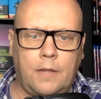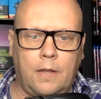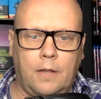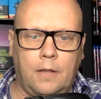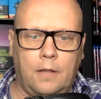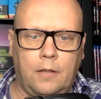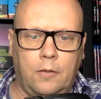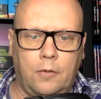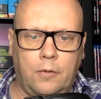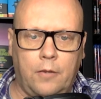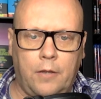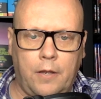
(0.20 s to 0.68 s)

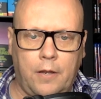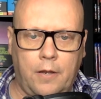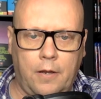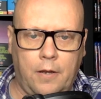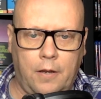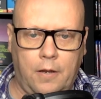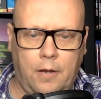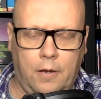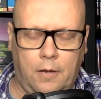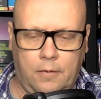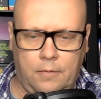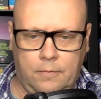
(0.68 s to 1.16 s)
Hello
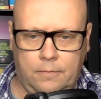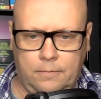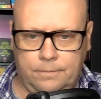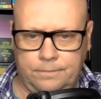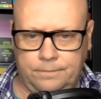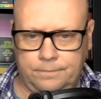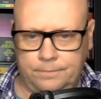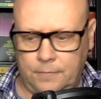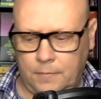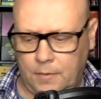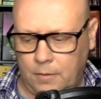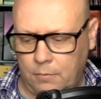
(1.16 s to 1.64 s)
there.
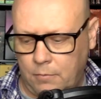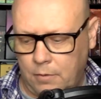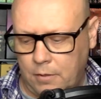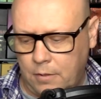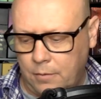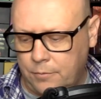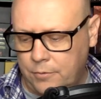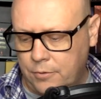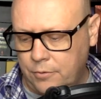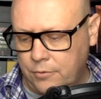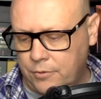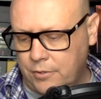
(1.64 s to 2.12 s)

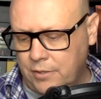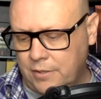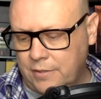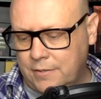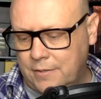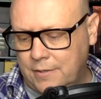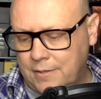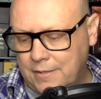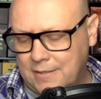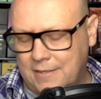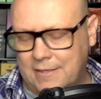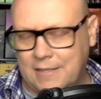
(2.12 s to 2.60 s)
Welcome to
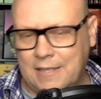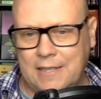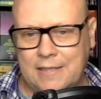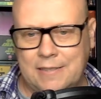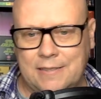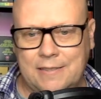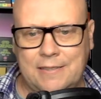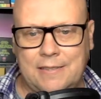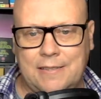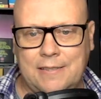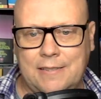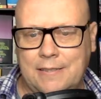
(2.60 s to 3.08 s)
Just the
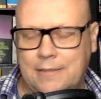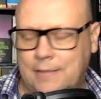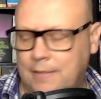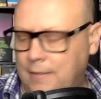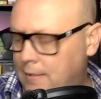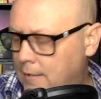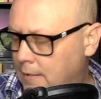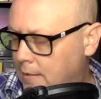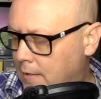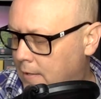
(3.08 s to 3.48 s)
Discs.